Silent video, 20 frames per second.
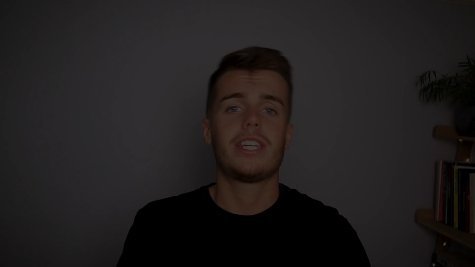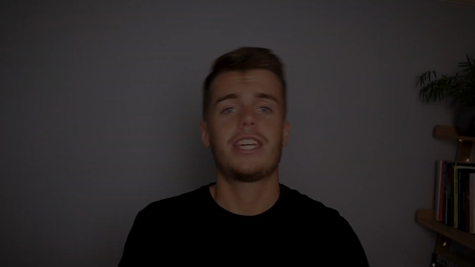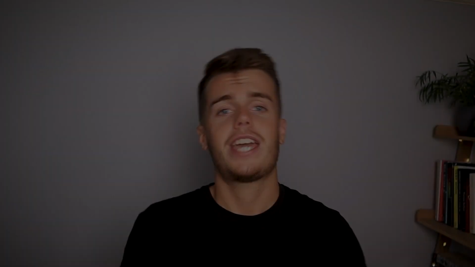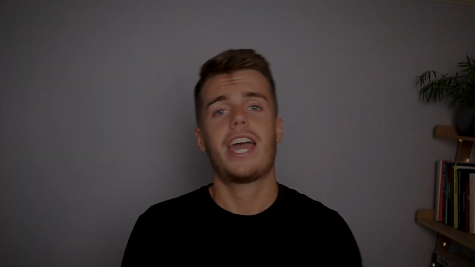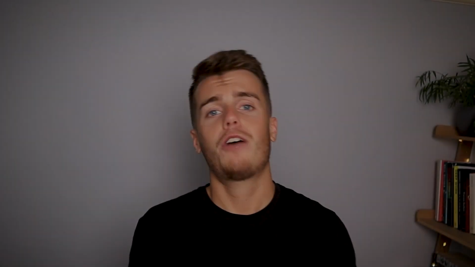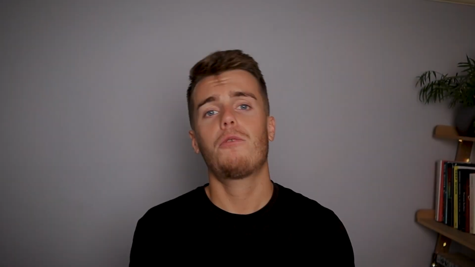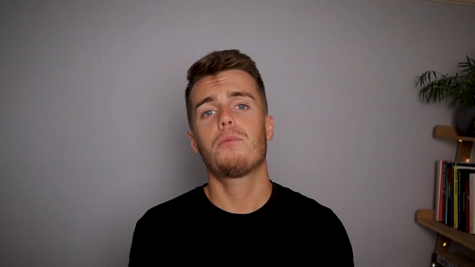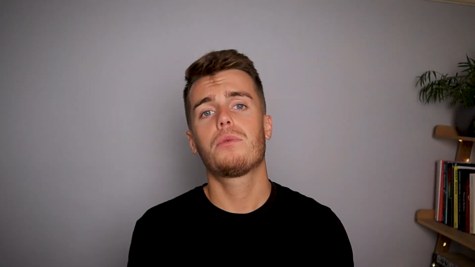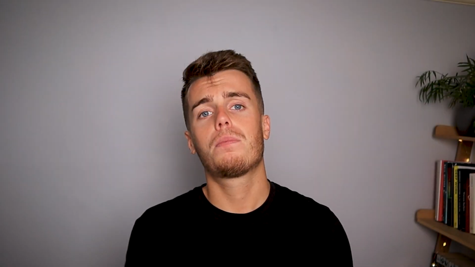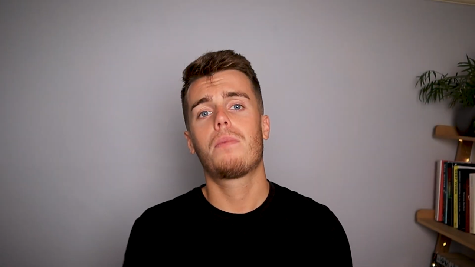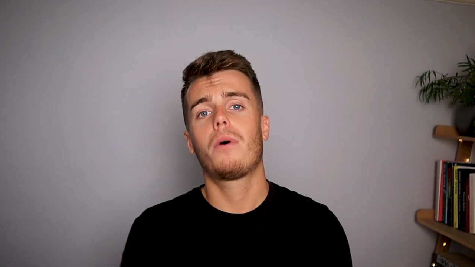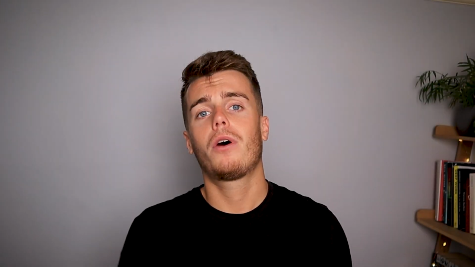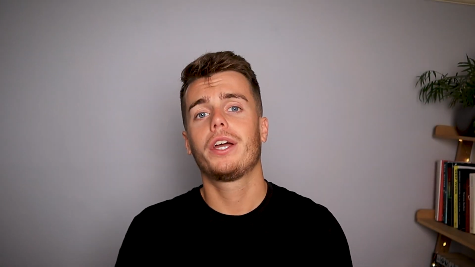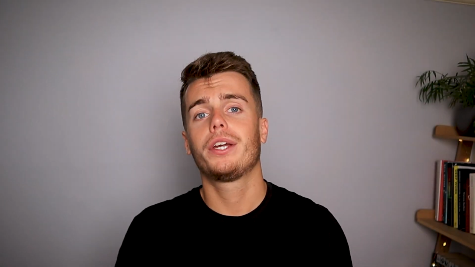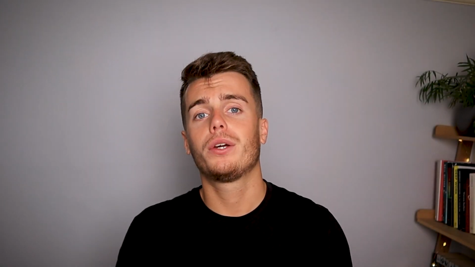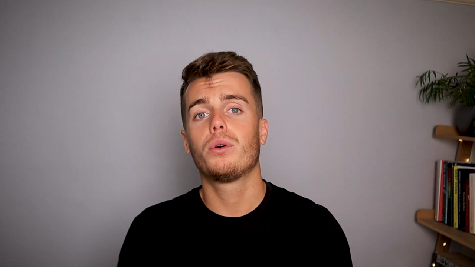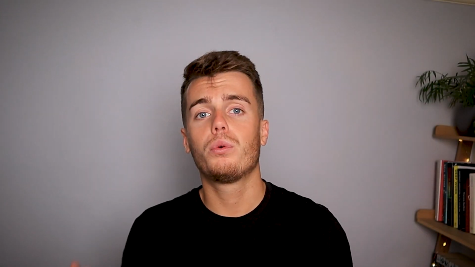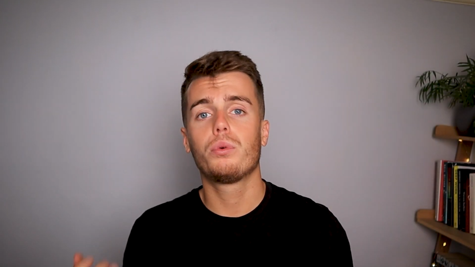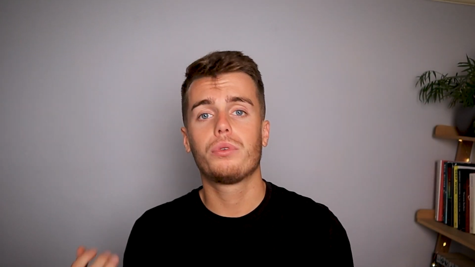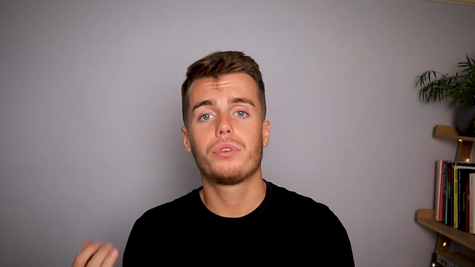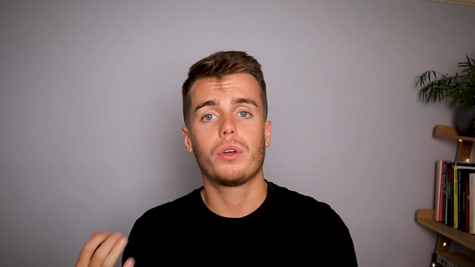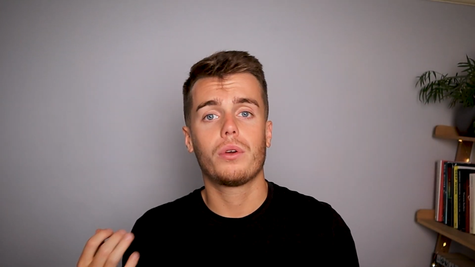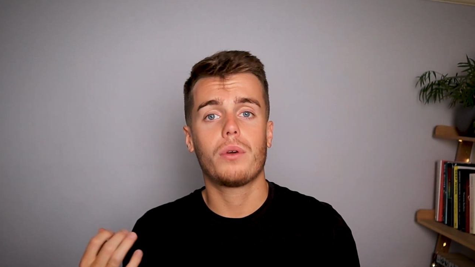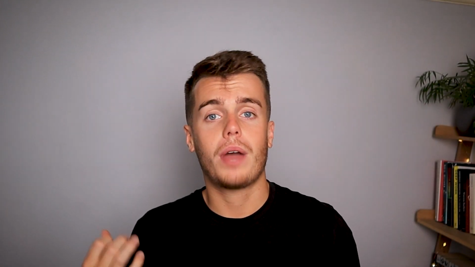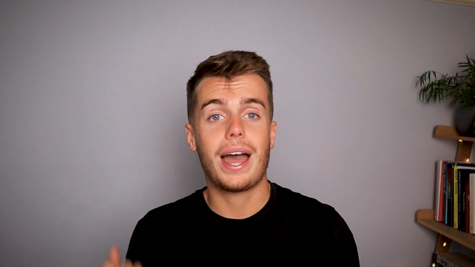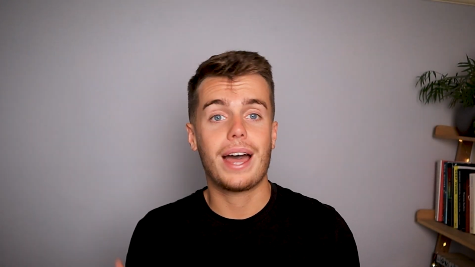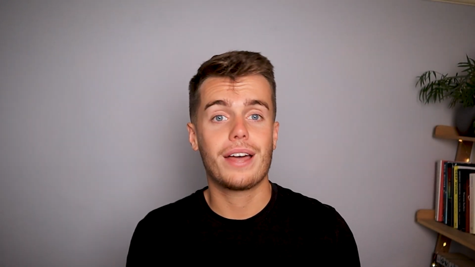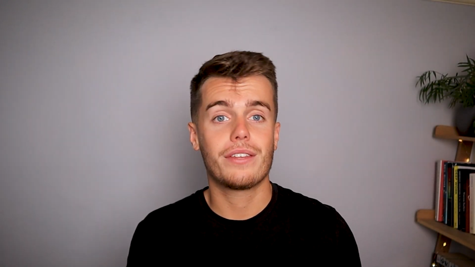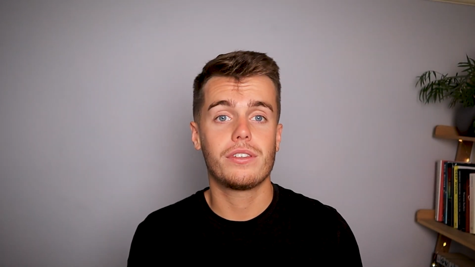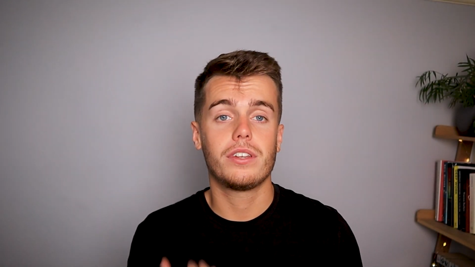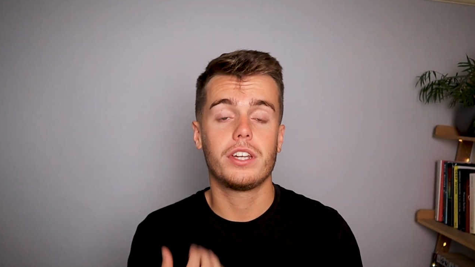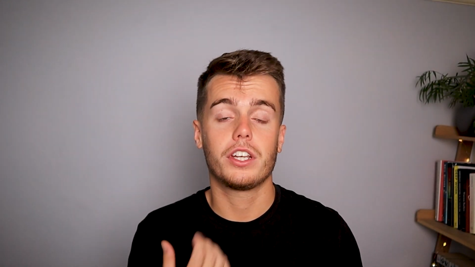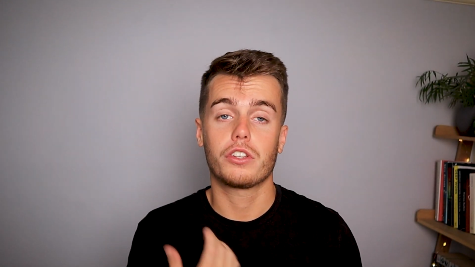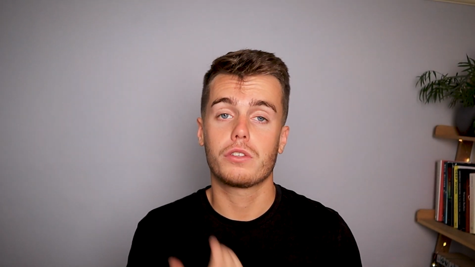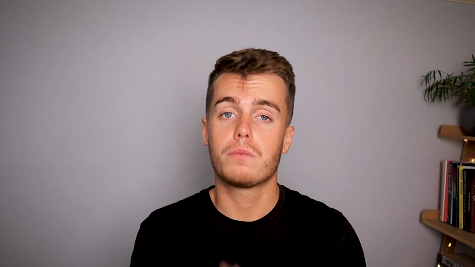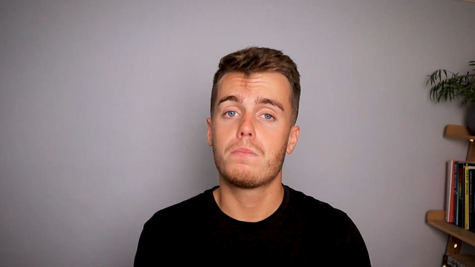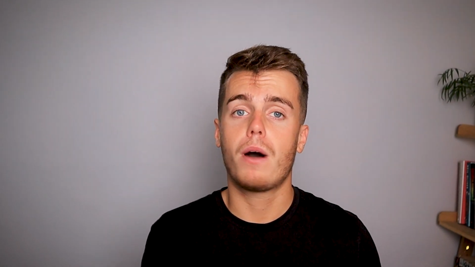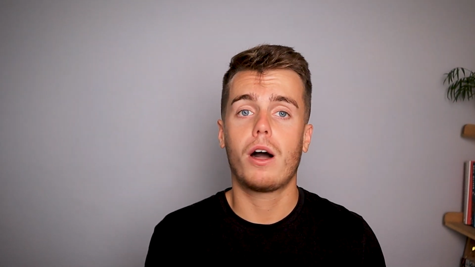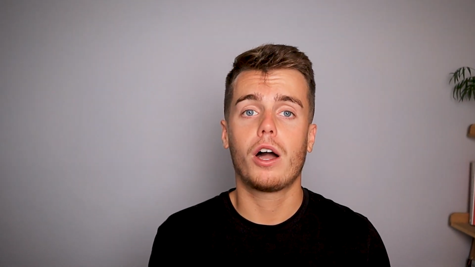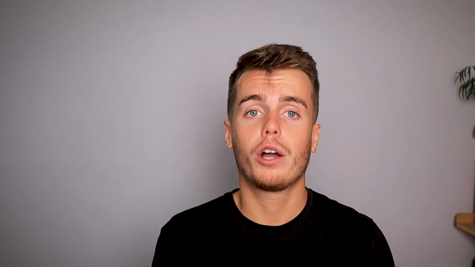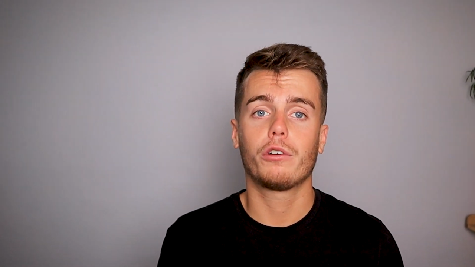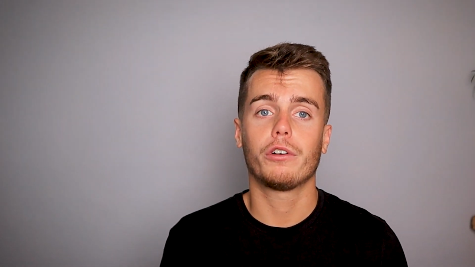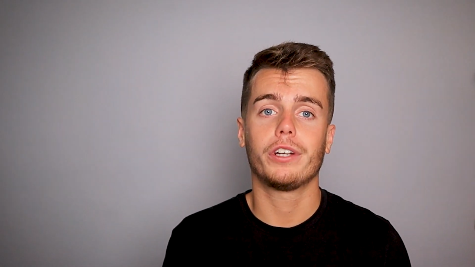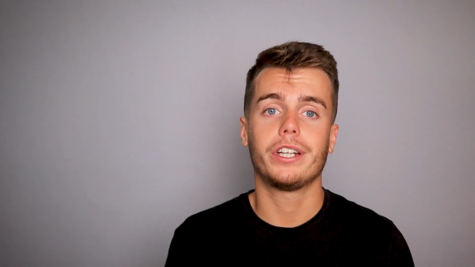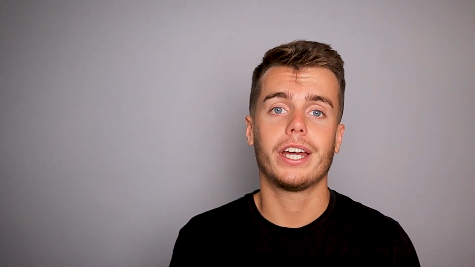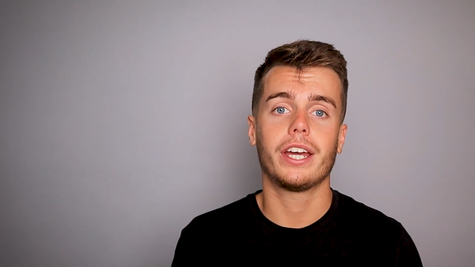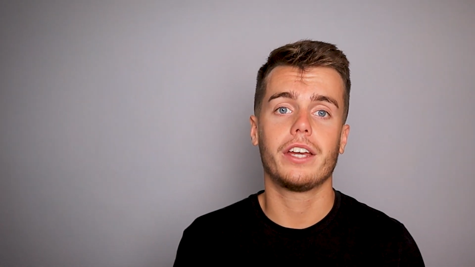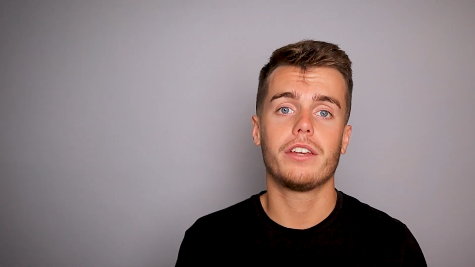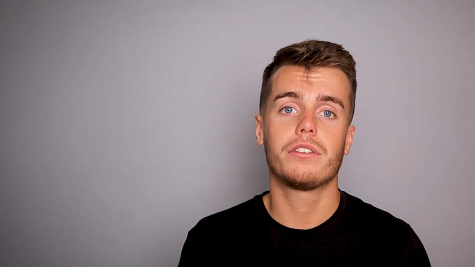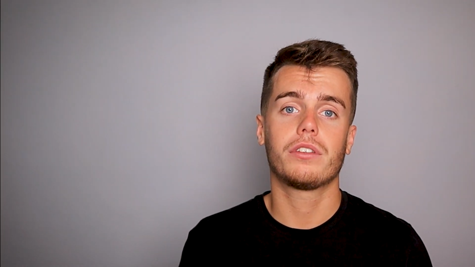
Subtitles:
The Help to Buy also has an expiry date,